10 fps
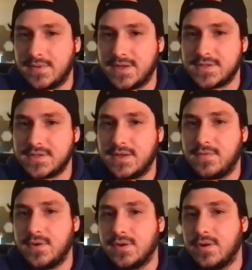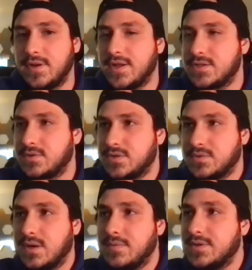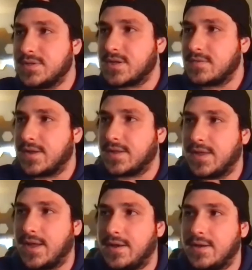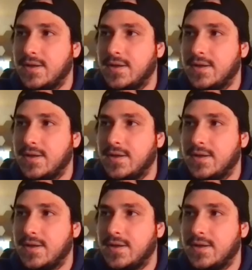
Honestly, if they're going against Chris Webber and stuff like that.